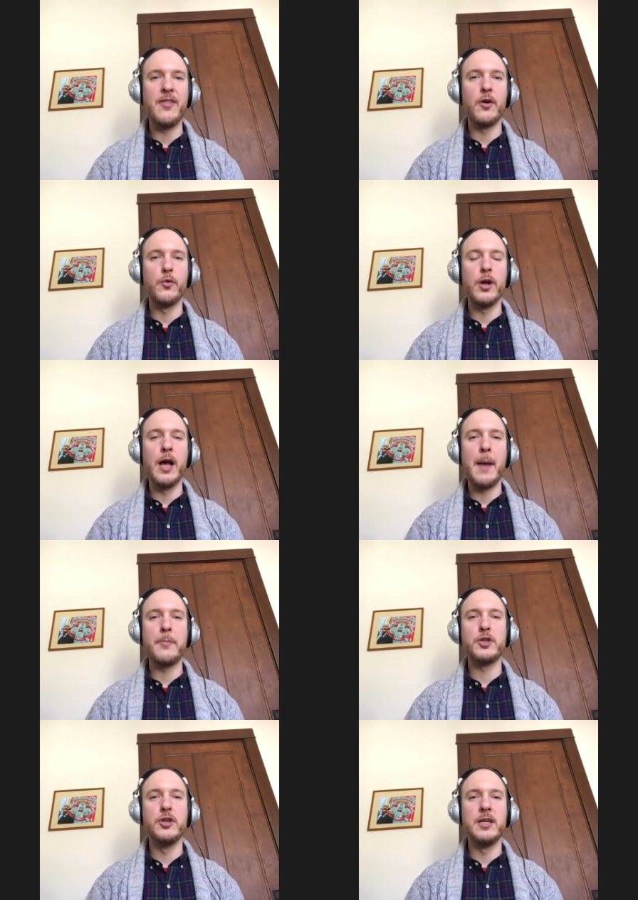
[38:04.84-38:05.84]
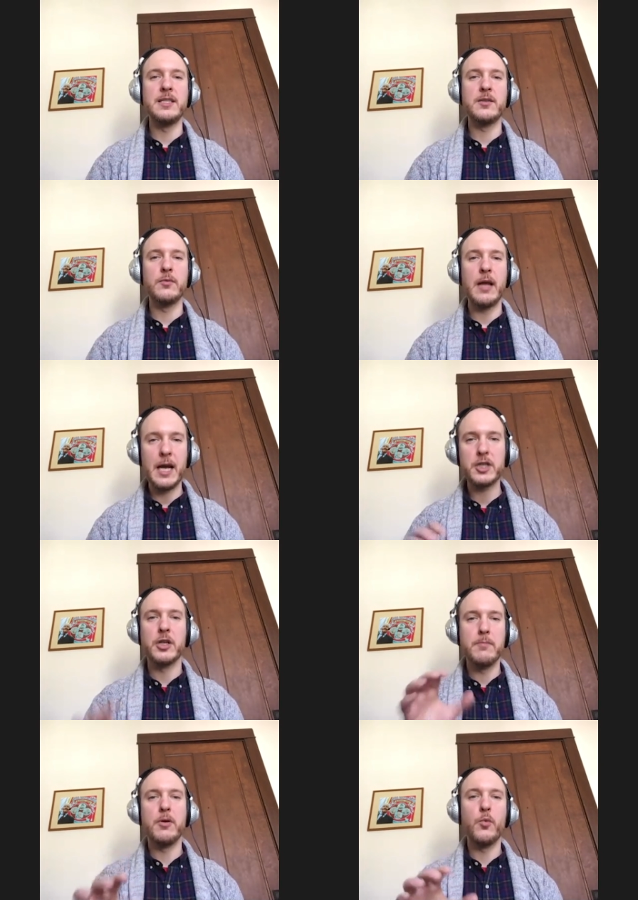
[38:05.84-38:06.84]
there are real opportunities to
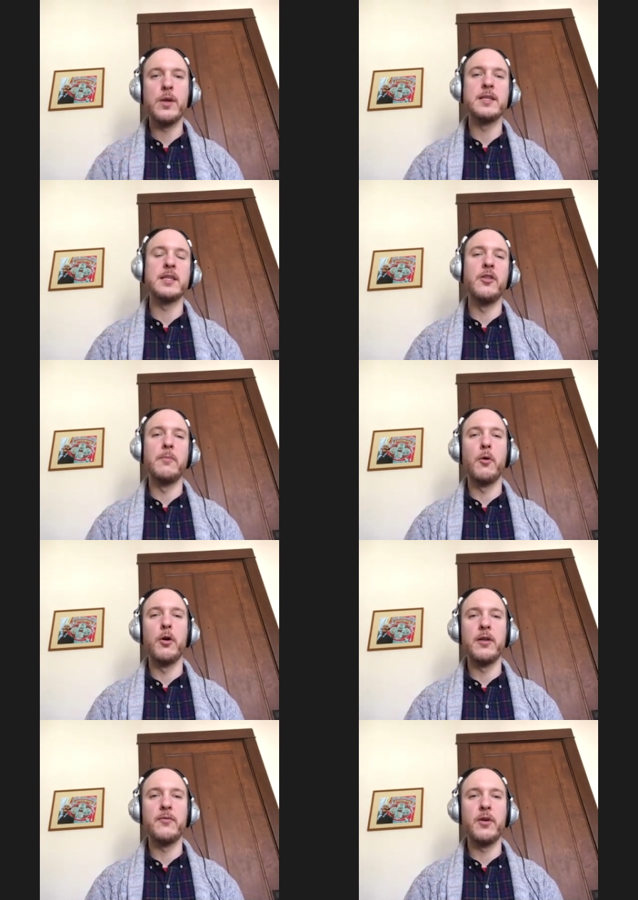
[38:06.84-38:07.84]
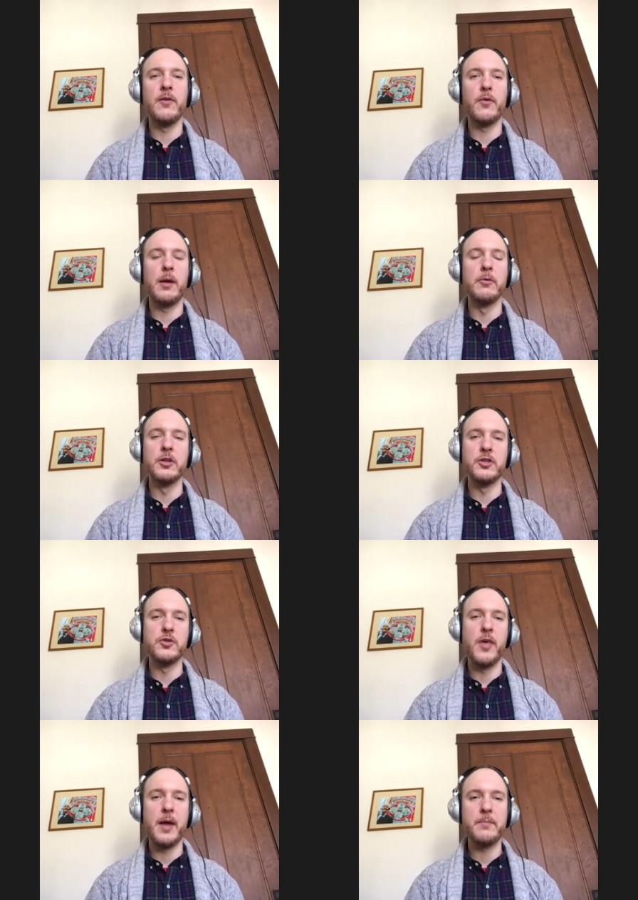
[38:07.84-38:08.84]
actually put wins on the board if we're able to
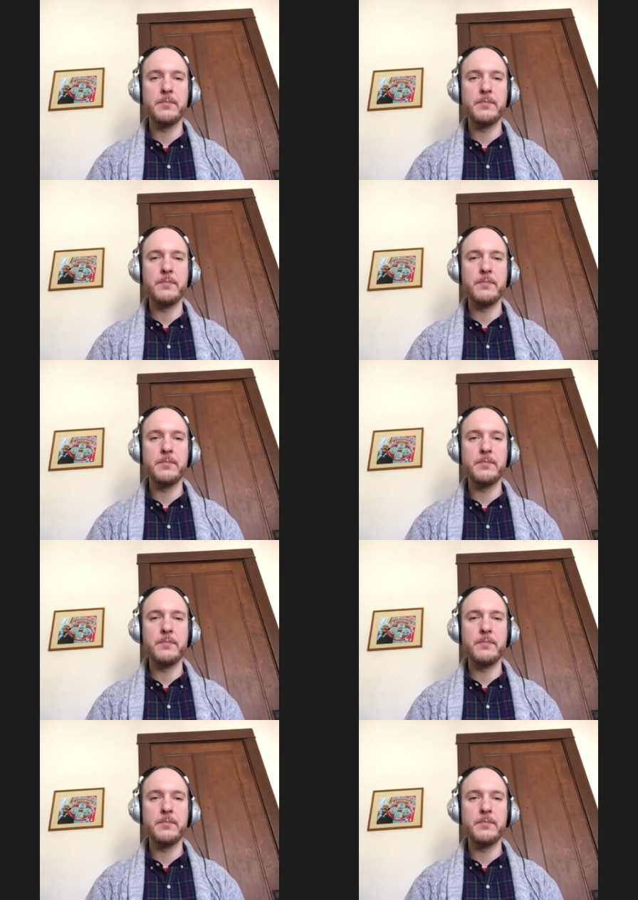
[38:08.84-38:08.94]
do that.